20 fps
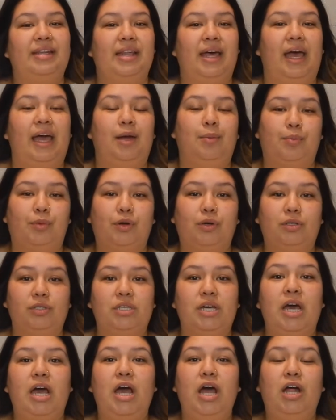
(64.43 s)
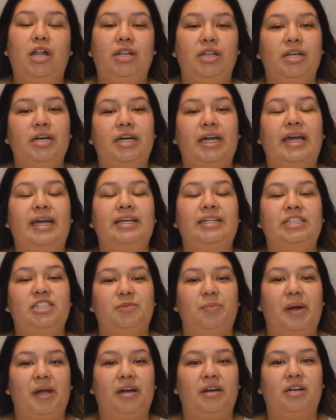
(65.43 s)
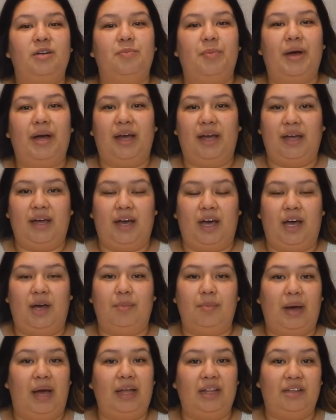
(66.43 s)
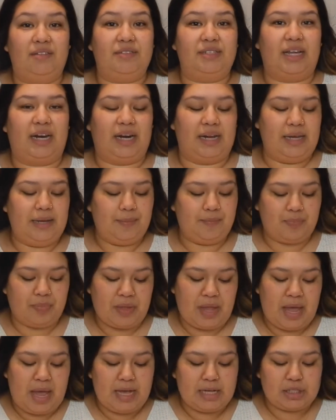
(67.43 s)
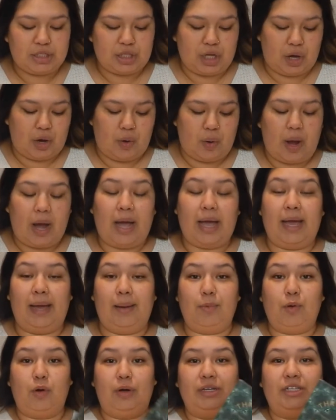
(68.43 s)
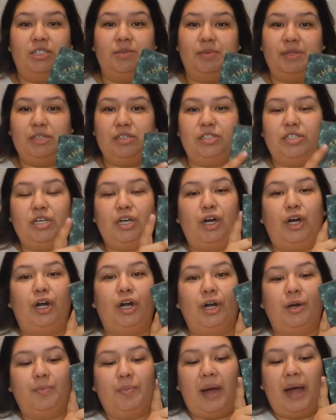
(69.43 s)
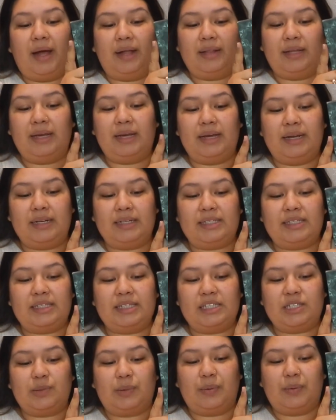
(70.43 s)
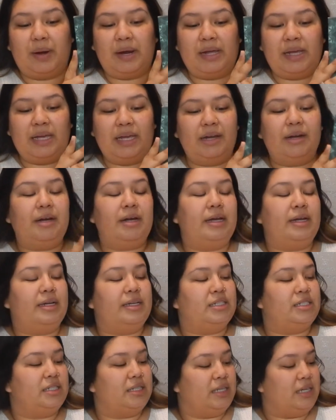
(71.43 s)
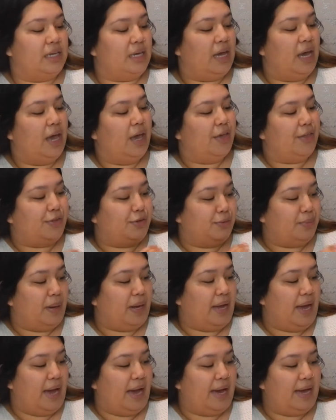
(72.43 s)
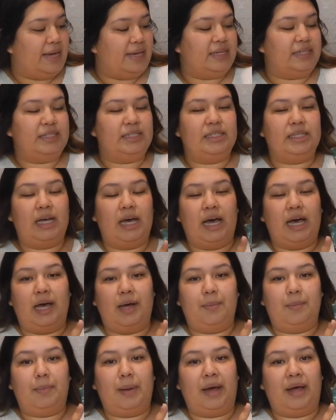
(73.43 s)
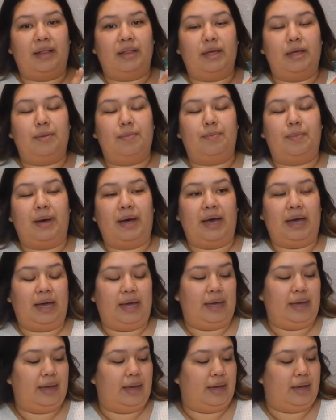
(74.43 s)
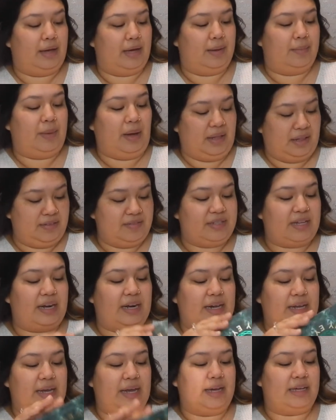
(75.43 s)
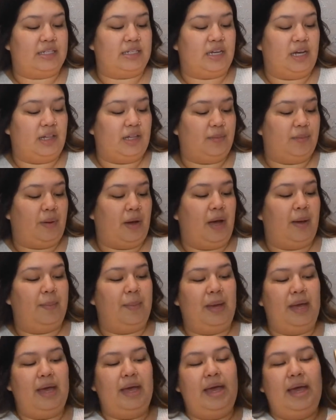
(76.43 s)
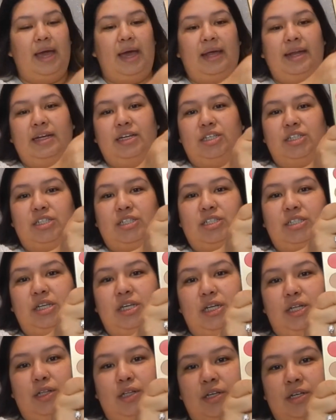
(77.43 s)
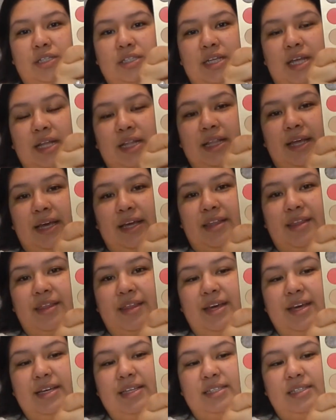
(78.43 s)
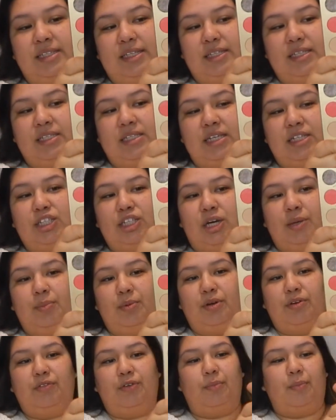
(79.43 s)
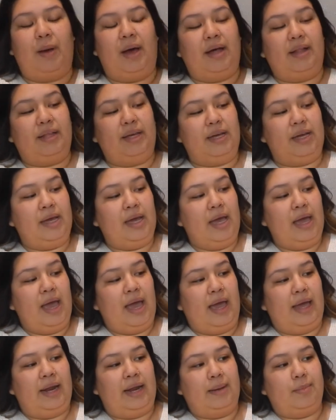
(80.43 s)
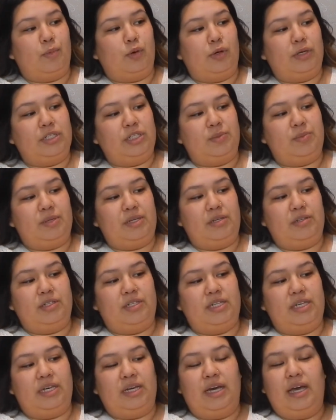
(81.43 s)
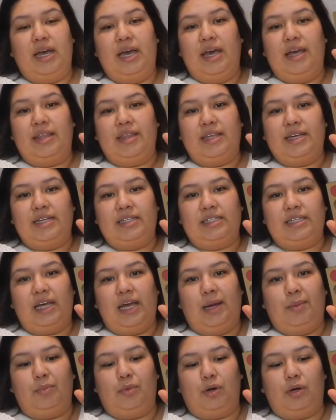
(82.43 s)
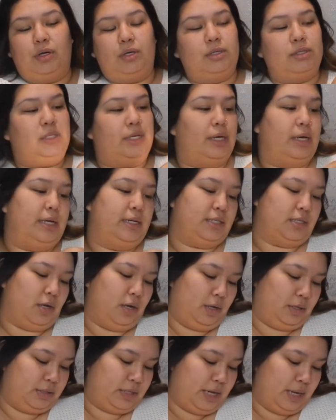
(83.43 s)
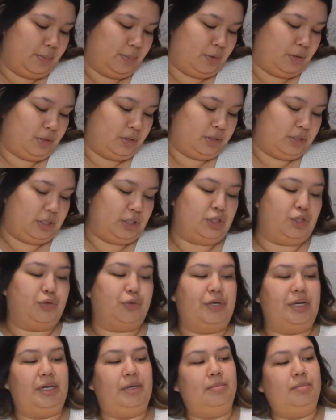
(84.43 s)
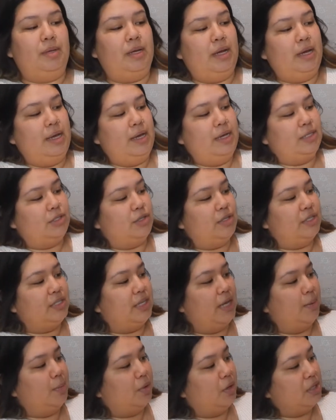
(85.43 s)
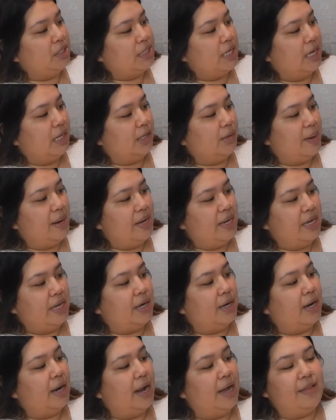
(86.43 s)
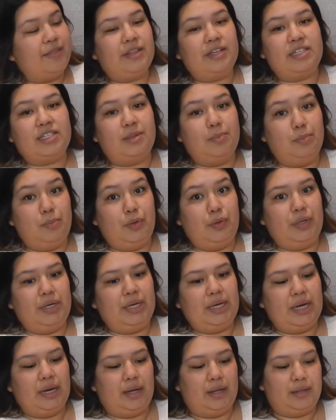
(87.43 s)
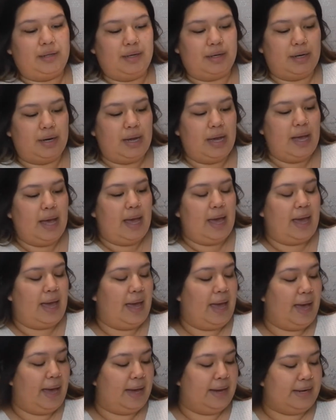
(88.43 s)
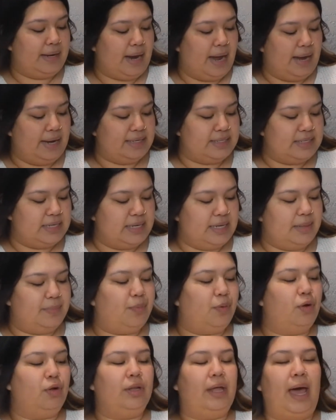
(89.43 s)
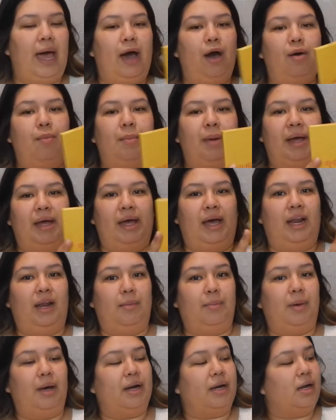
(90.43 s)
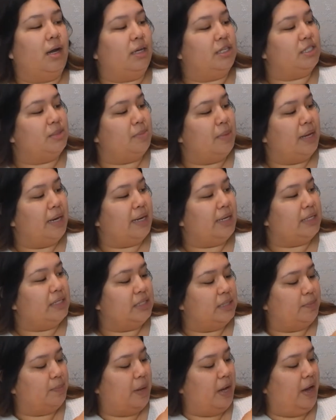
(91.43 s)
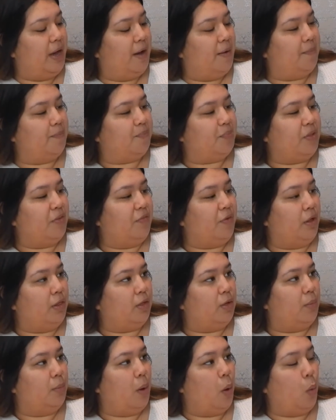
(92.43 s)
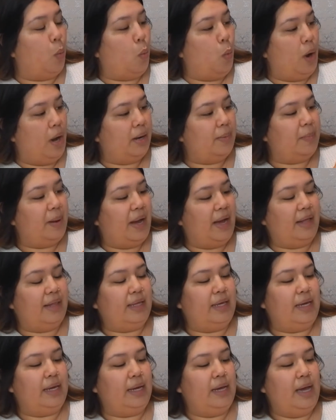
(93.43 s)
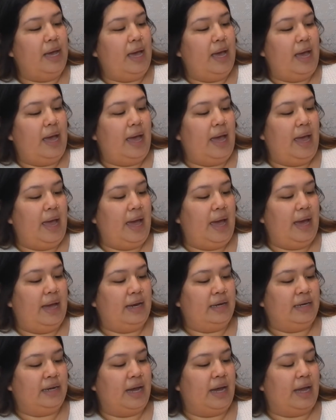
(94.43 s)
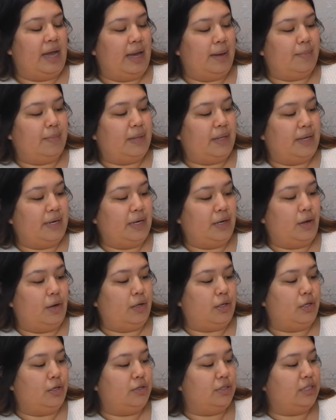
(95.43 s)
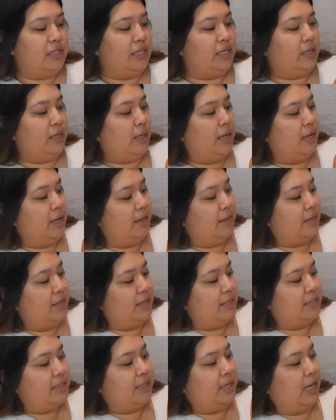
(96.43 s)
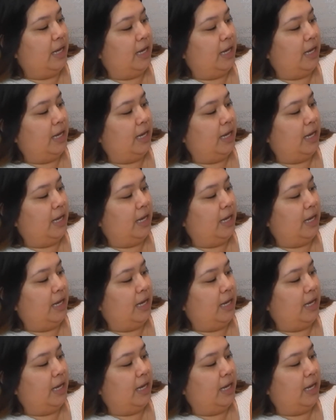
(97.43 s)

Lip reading: that emerald look inspired by I Love Sarai. So I am going to be using her palette, and it's this one right here. It is the Through My Eyes palette by I Love Sarai X Colourpop, and it just looks like this. Such a beautiful palette, and I'm going to be using this emerald. It's called Emerald Dream. So this emerald color right here, this moody color. And I did pull out my Alamar Cosmetics Volume 1 palette, and I am planning on using this